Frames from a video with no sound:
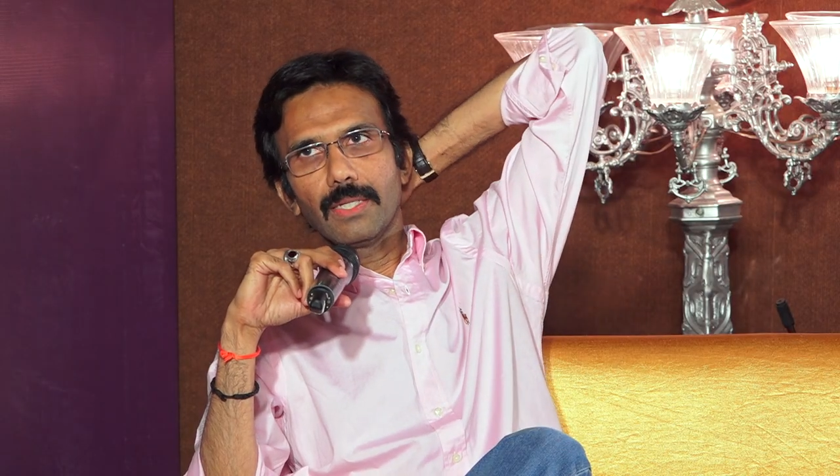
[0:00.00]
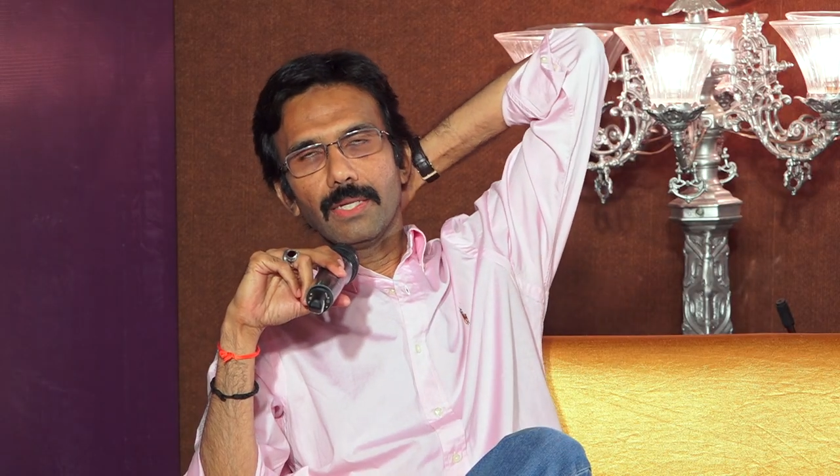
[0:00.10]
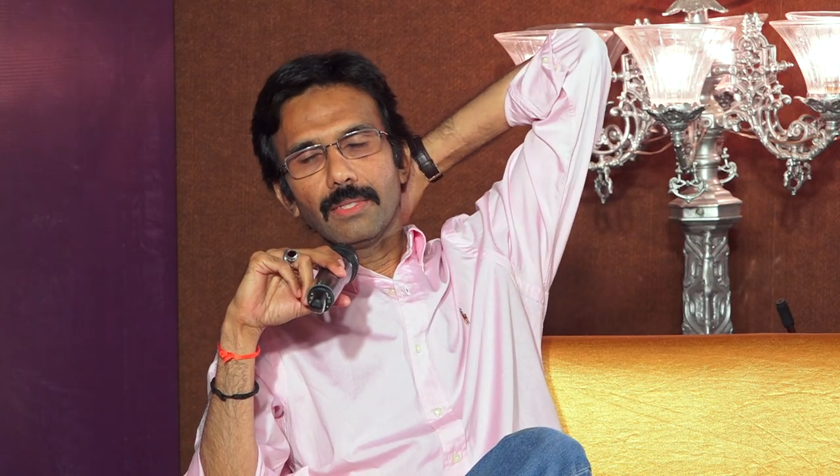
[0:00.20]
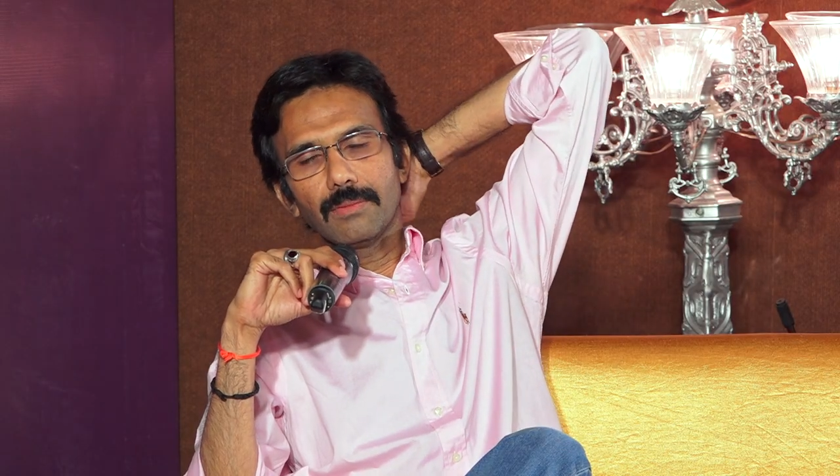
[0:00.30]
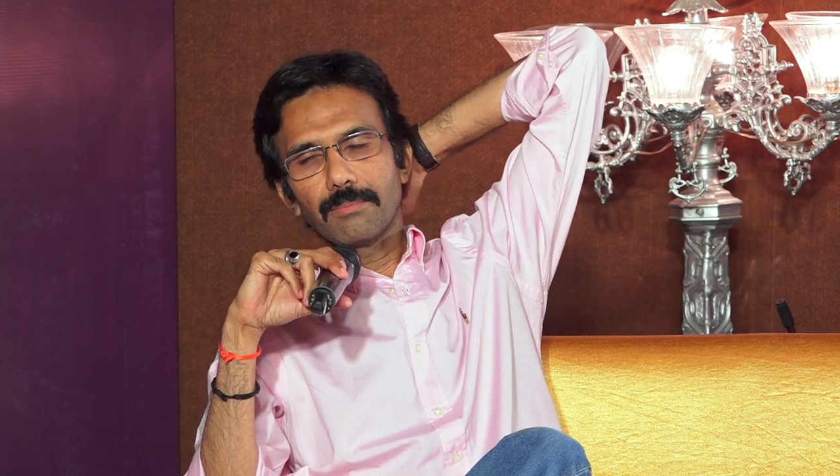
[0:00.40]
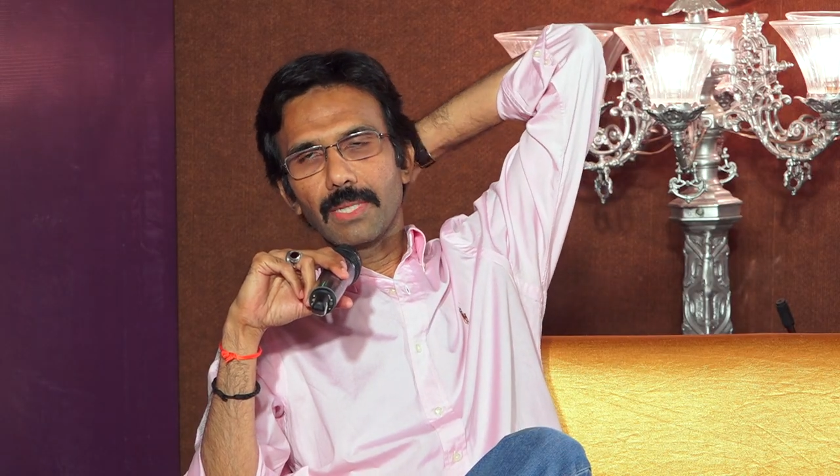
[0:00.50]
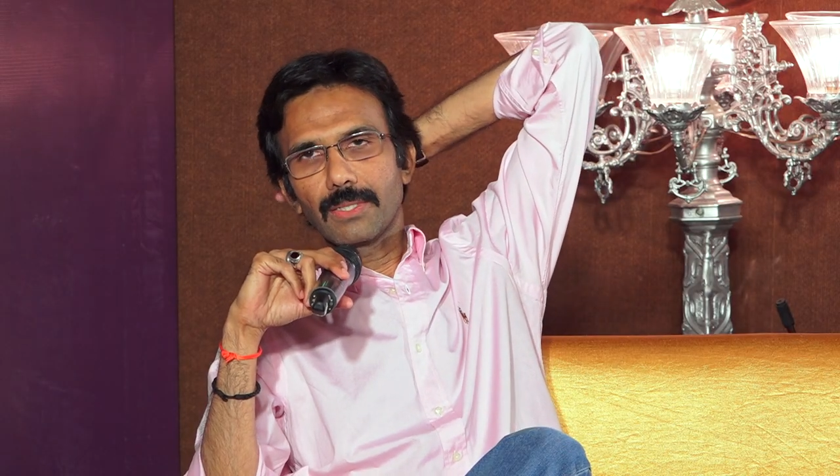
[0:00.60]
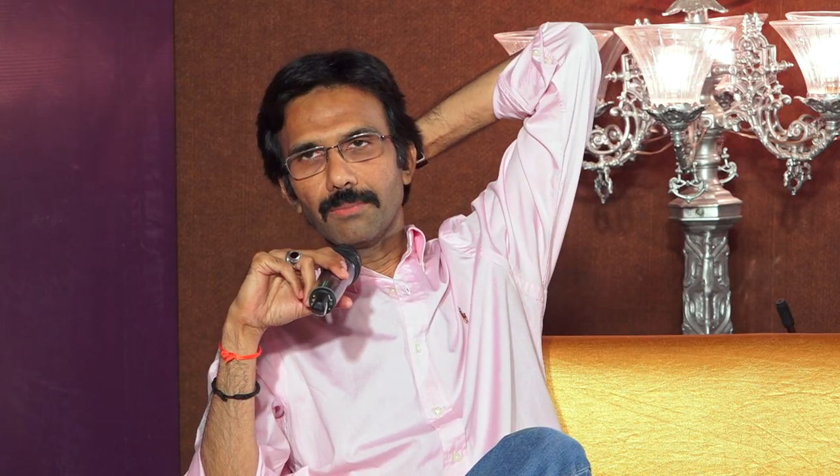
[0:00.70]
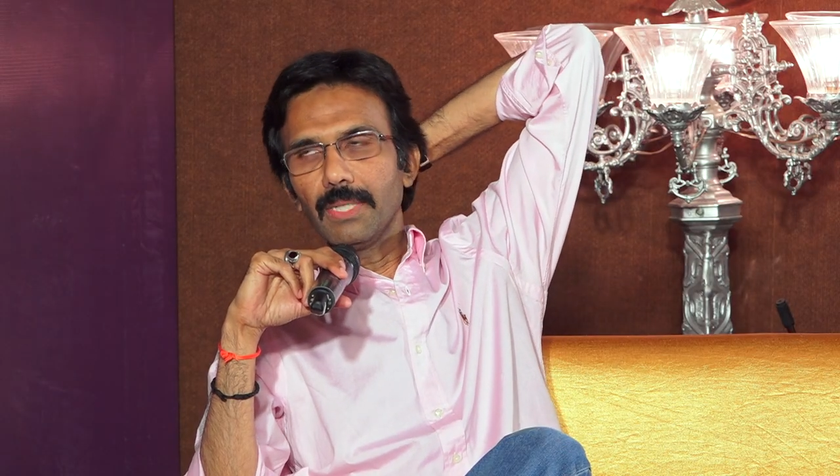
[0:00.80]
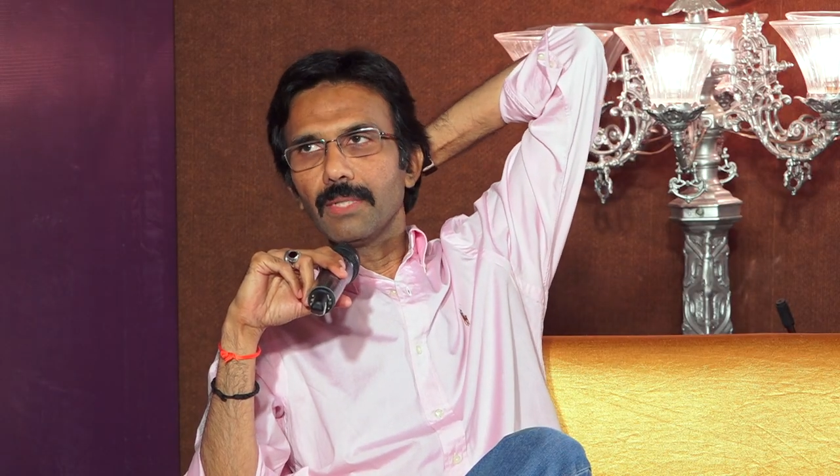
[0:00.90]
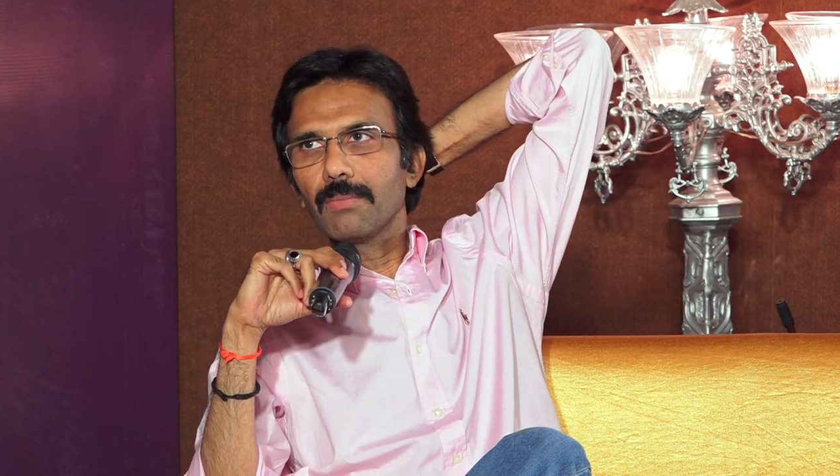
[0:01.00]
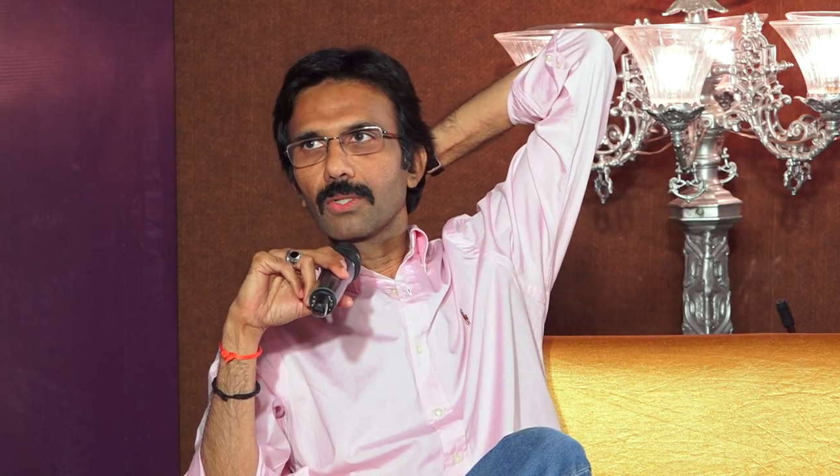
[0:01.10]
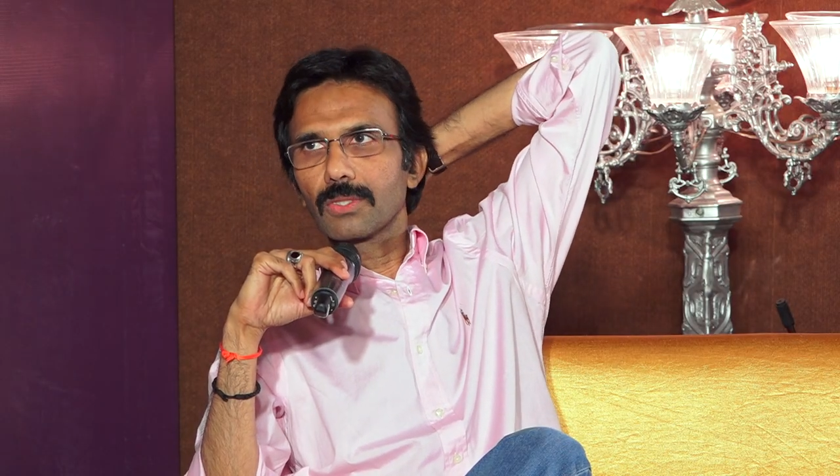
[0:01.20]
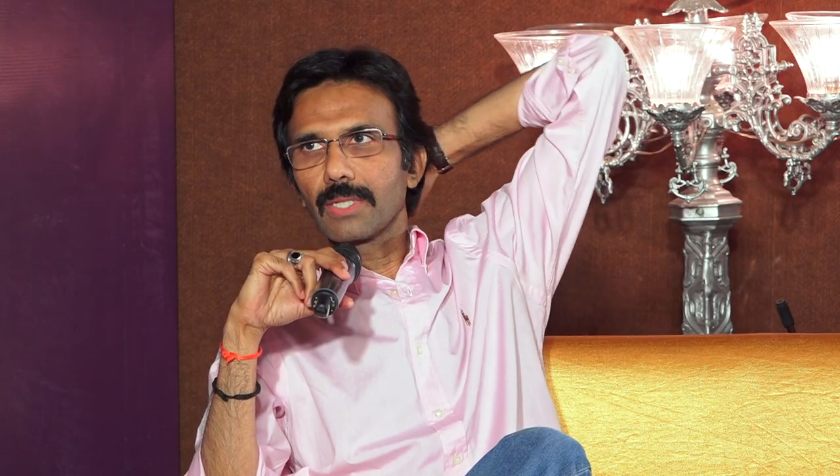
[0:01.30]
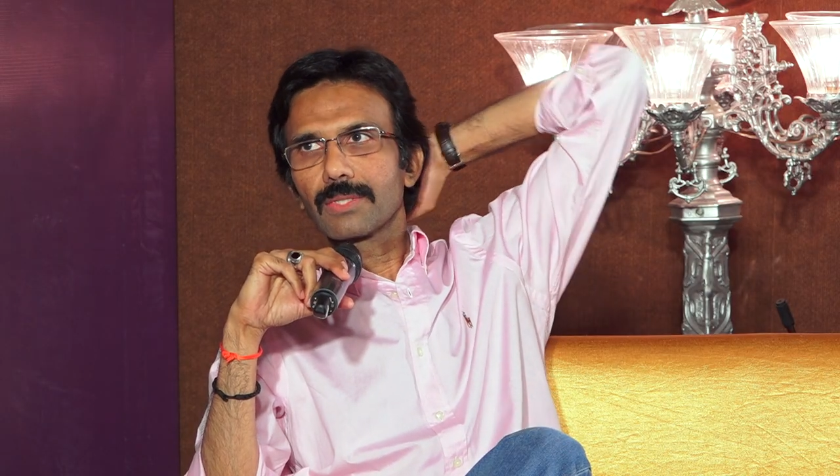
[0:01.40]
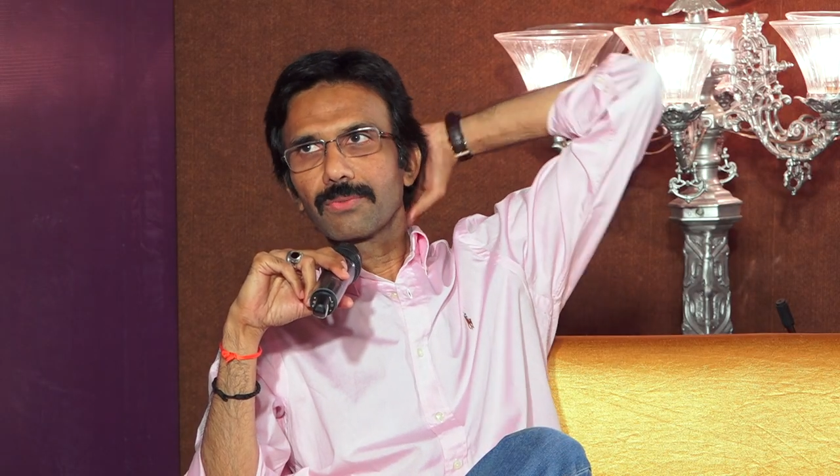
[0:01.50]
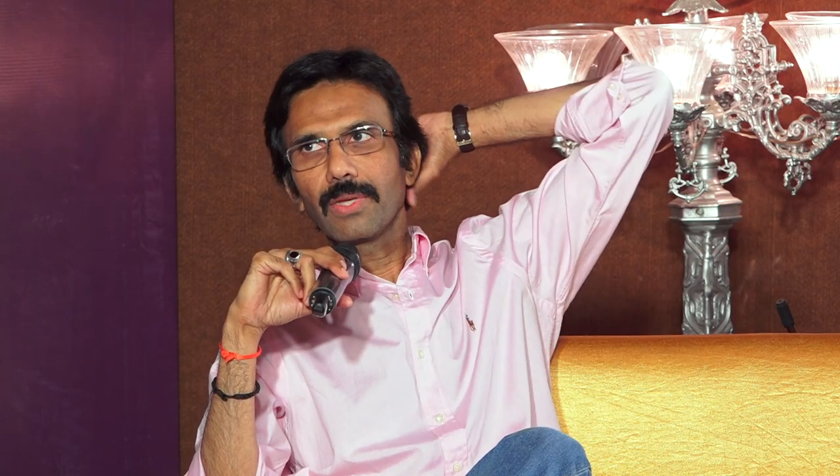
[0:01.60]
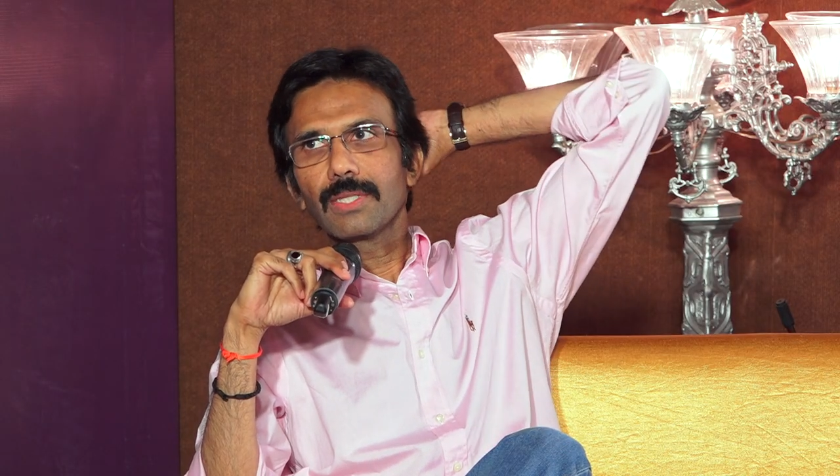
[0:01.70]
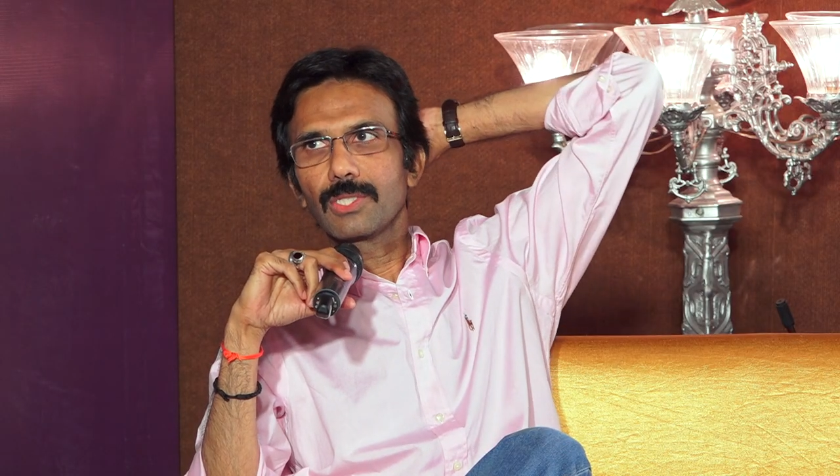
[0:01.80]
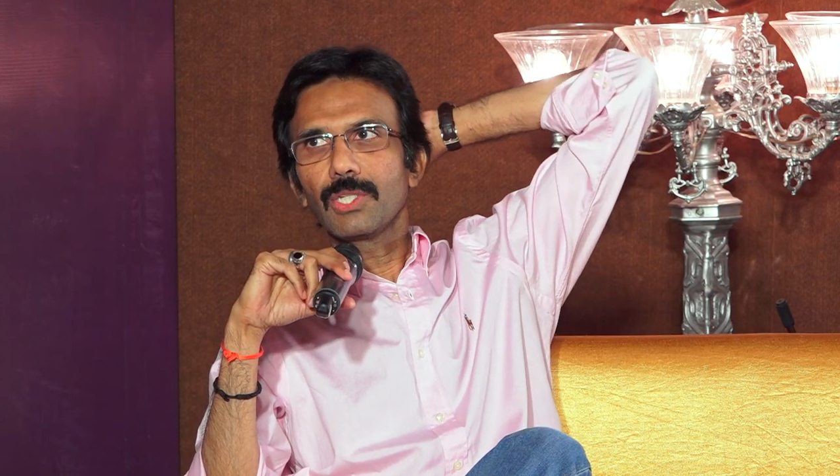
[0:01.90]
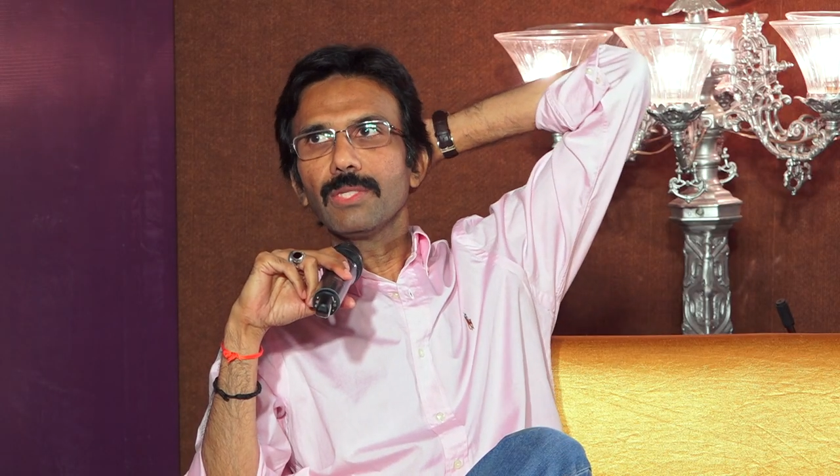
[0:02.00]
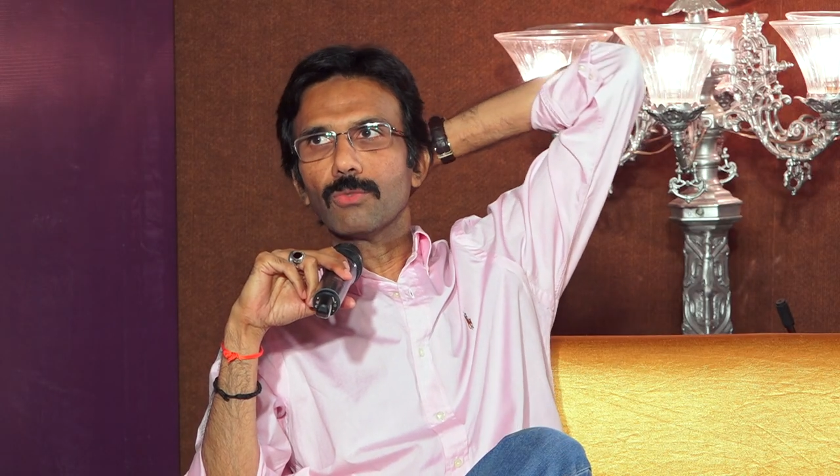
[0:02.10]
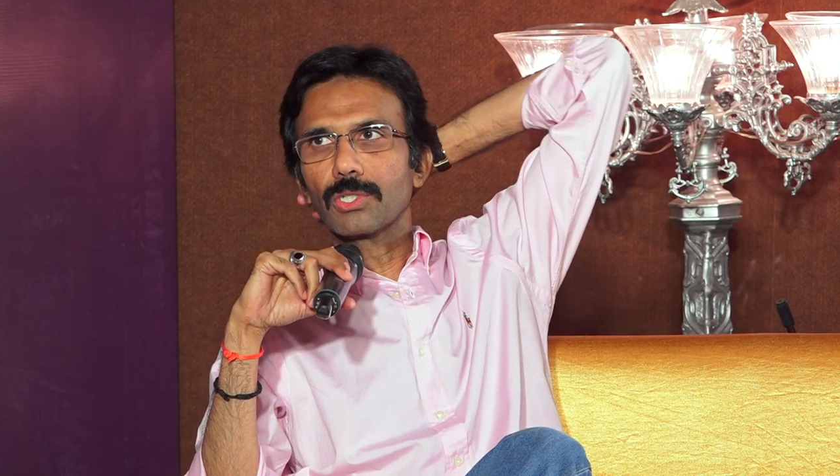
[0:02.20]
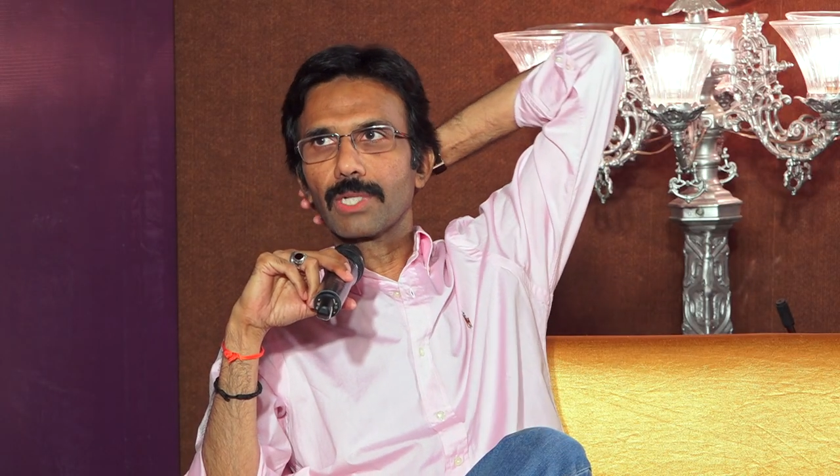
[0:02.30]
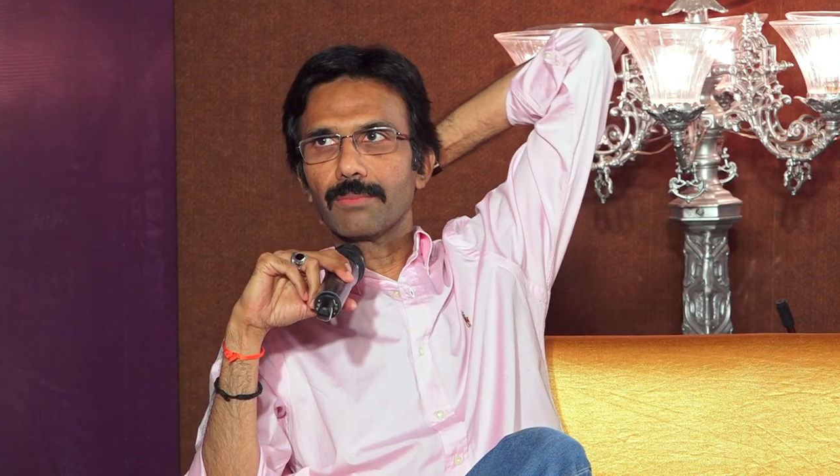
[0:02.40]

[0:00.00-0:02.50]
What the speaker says: they better be, because that's where the change would